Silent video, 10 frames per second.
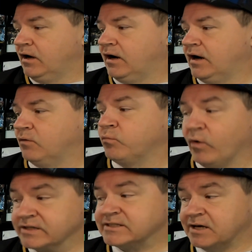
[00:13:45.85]

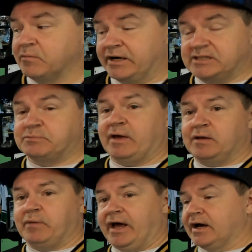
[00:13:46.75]
Once that money's
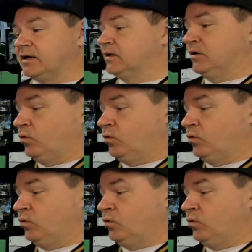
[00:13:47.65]
paid back,